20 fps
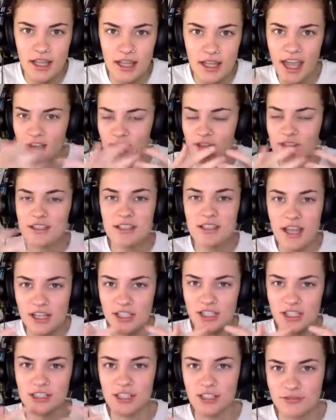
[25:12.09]
hang on, there's
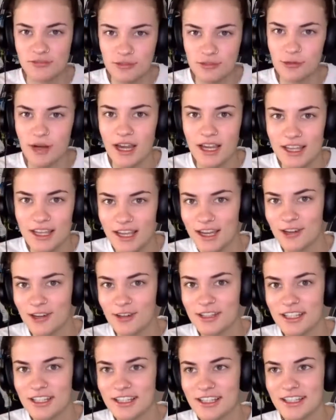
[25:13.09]
actually a lot of gray
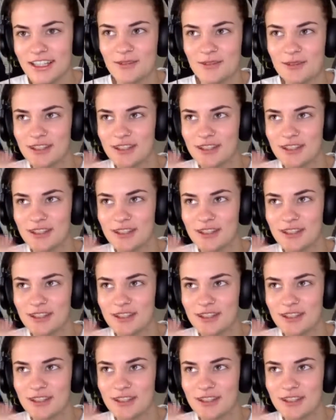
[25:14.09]
area here,